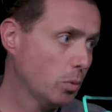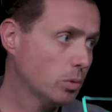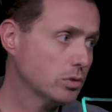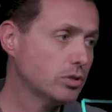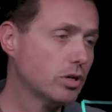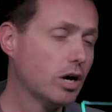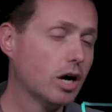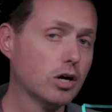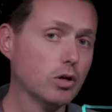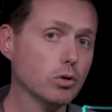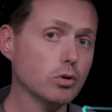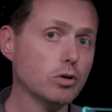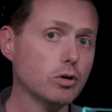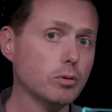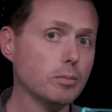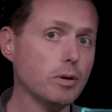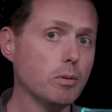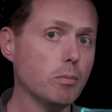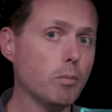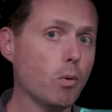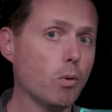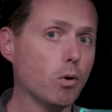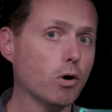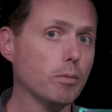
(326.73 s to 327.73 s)
We'll talk a little
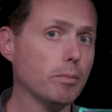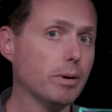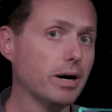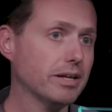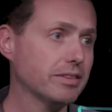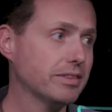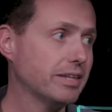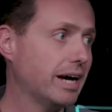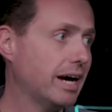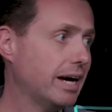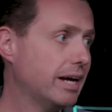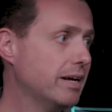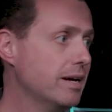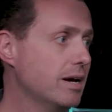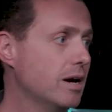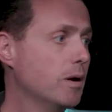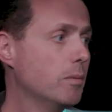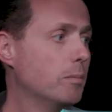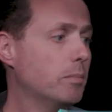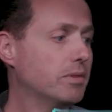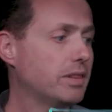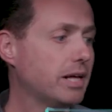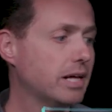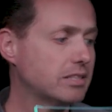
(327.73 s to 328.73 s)
bit more about that,
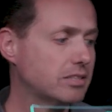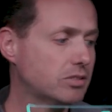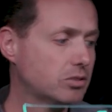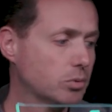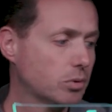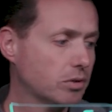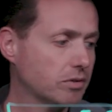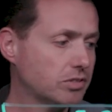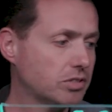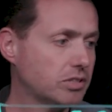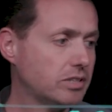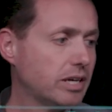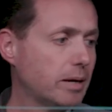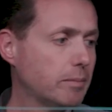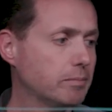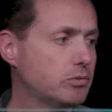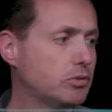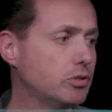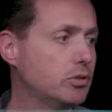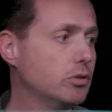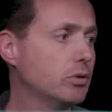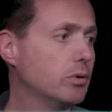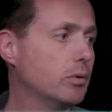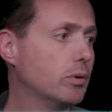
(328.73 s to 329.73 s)
but that's sort of step
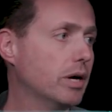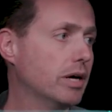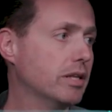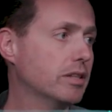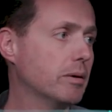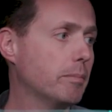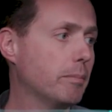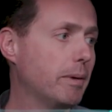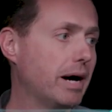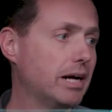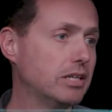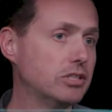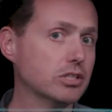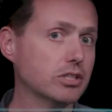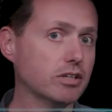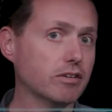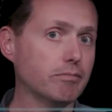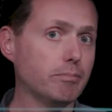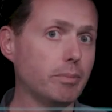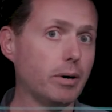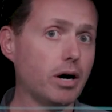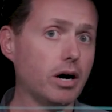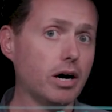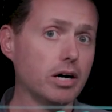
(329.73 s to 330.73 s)
two in the magic
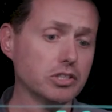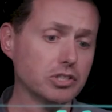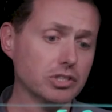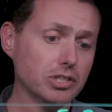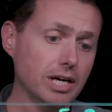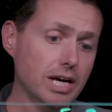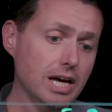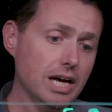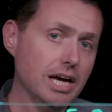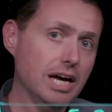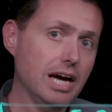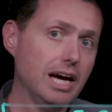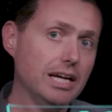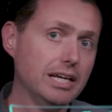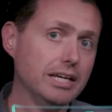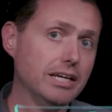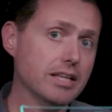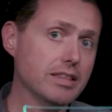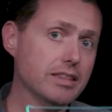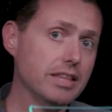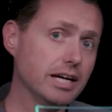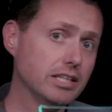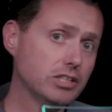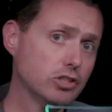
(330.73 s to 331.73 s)
of BOSH. And
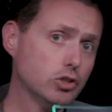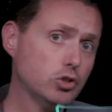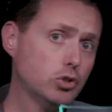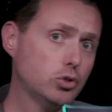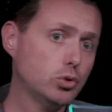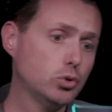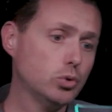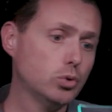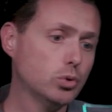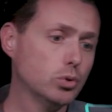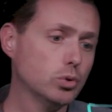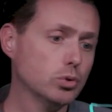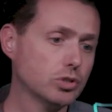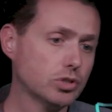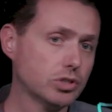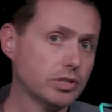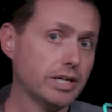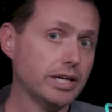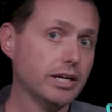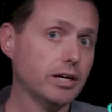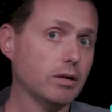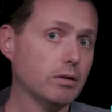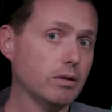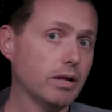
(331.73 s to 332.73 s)
again, that's Google
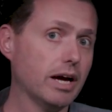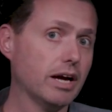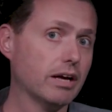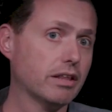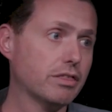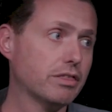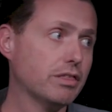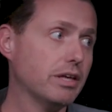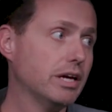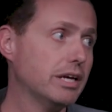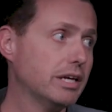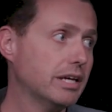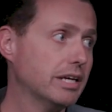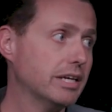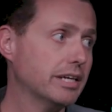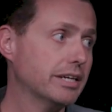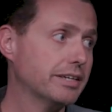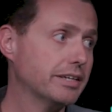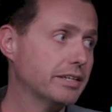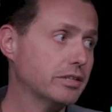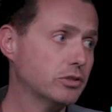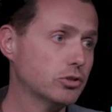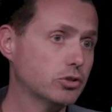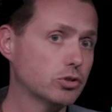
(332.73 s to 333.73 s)
scale like thinking
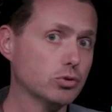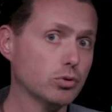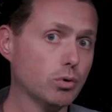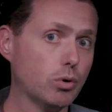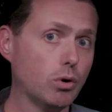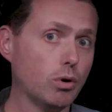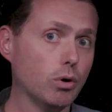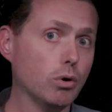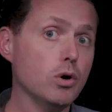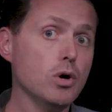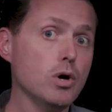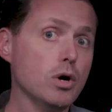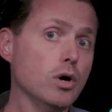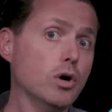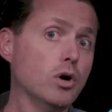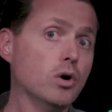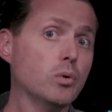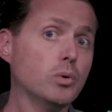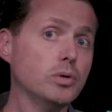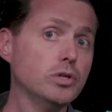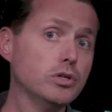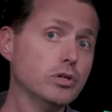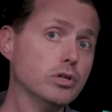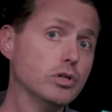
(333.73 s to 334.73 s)
and control.
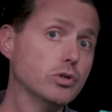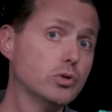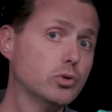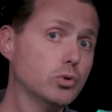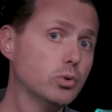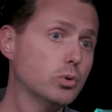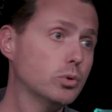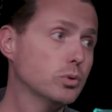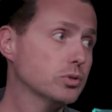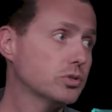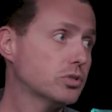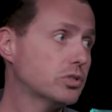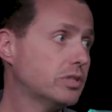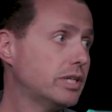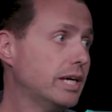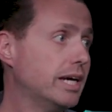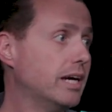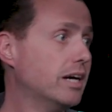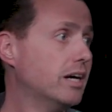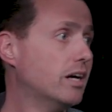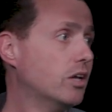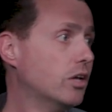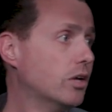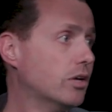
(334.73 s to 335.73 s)
When you're at Google
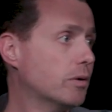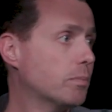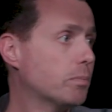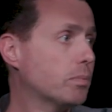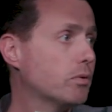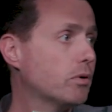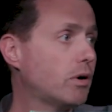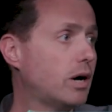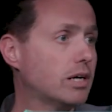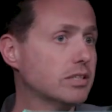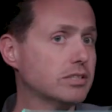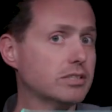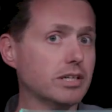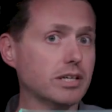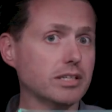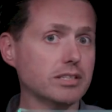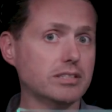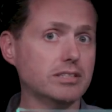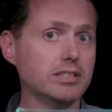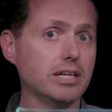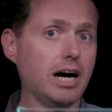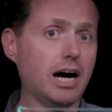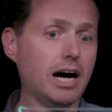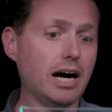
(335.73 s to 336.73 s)
scale and a
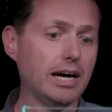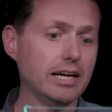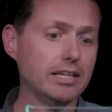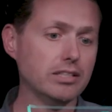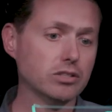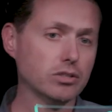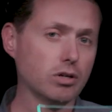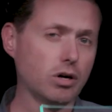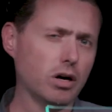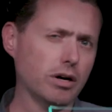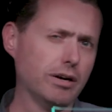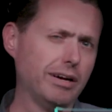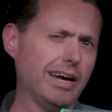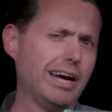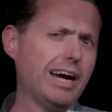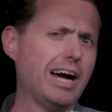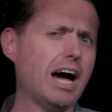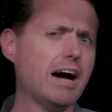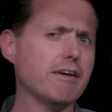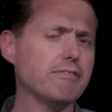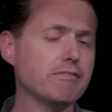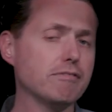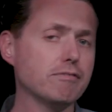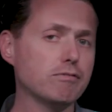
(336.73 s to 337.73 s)
process dies on
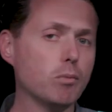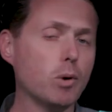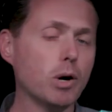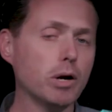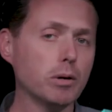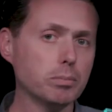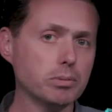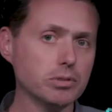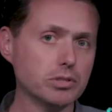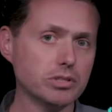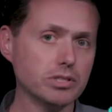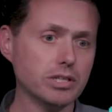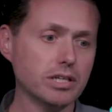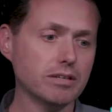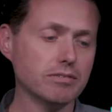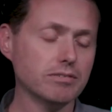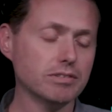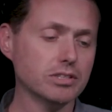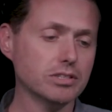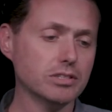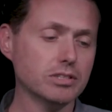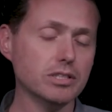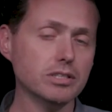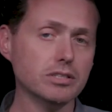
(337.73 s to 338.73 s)
half of 1% of
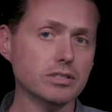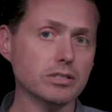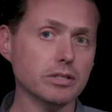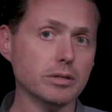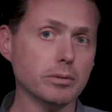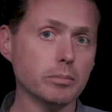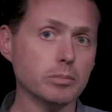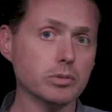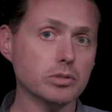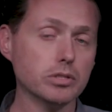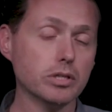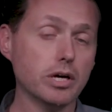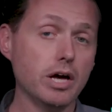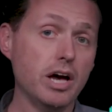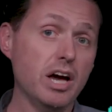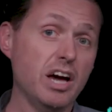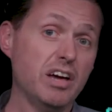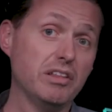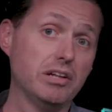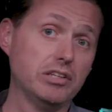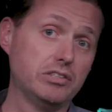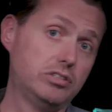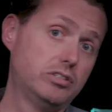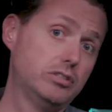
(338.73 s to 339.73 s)
the systems,
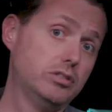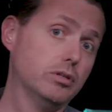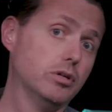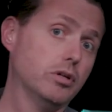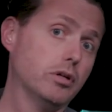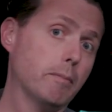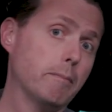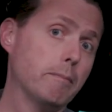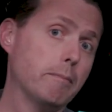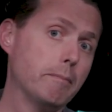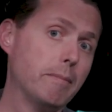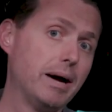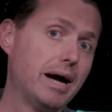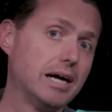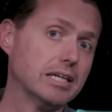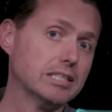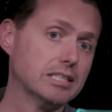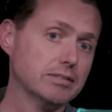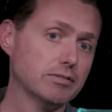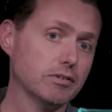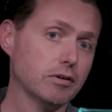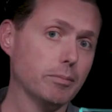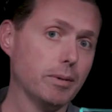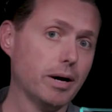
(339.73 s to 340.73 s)
that's still a
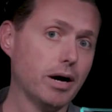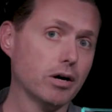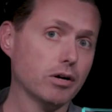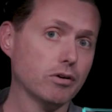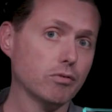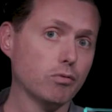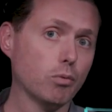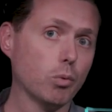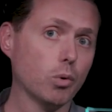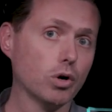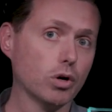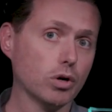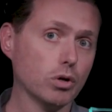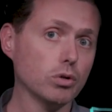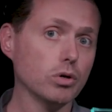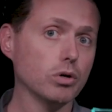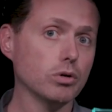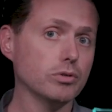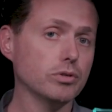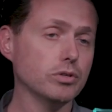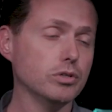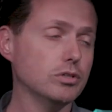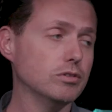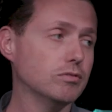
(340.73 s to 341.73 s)
massive amount of
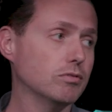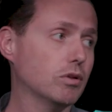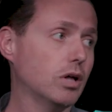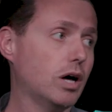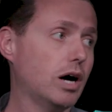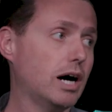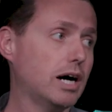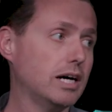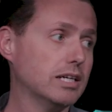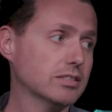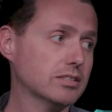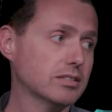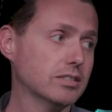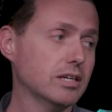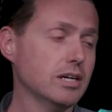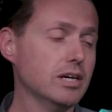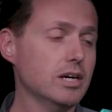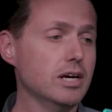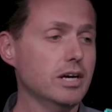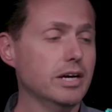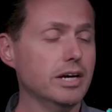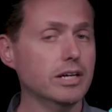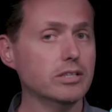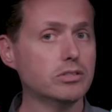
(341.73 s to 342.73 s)
workload that you've lost.
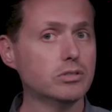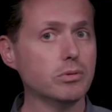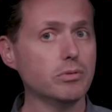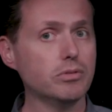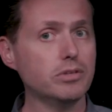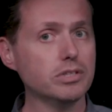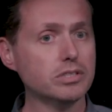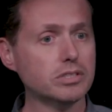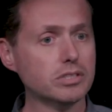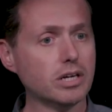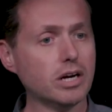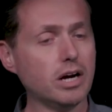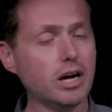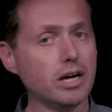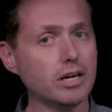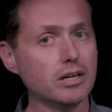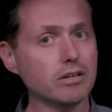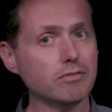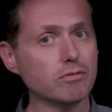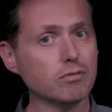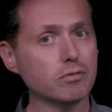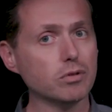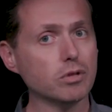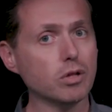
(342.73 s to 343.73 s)
And so this kind
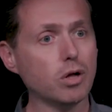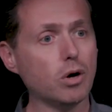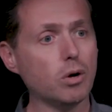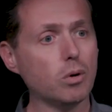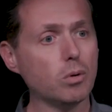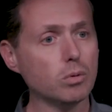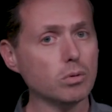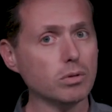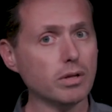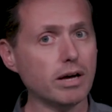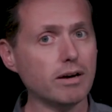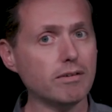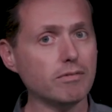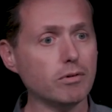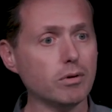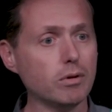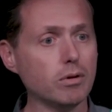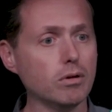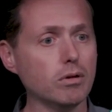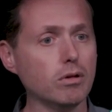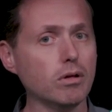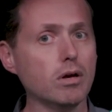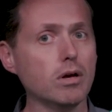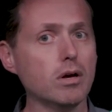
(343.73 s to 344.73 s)
of low
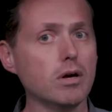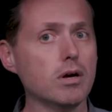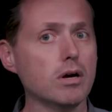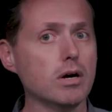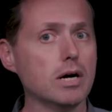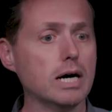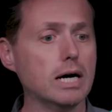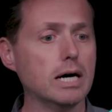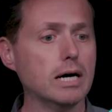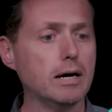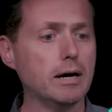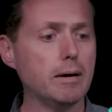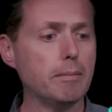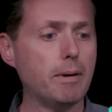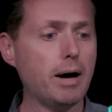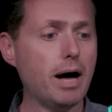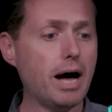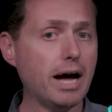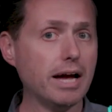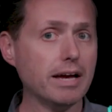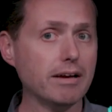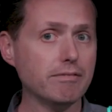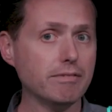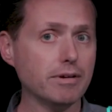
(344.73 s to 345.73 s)
level, um,
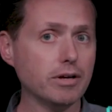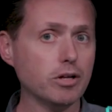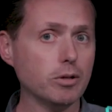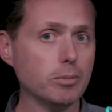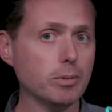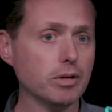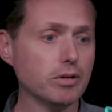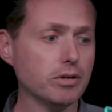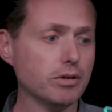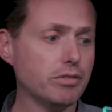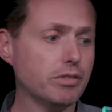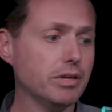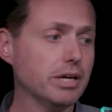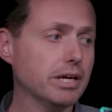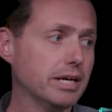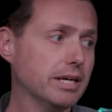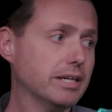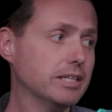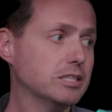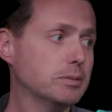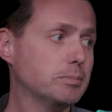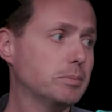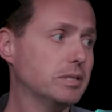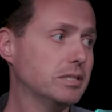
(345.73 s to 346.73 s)
high availability thinking
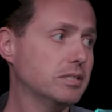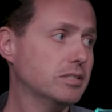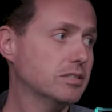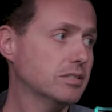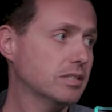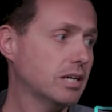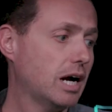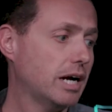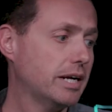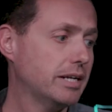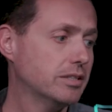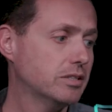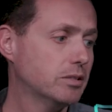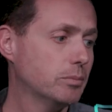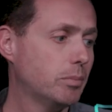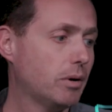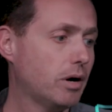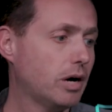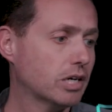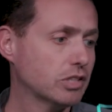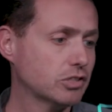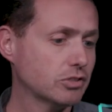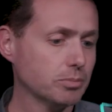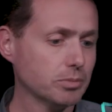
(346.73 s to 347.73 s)
has been designed into
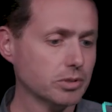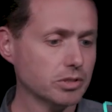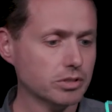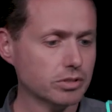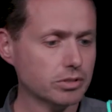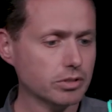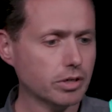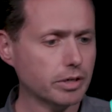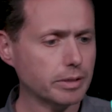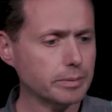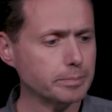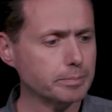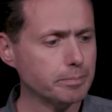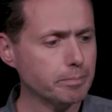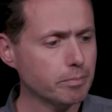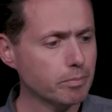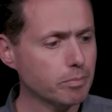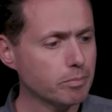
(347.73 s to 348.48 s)
BOSH from the start.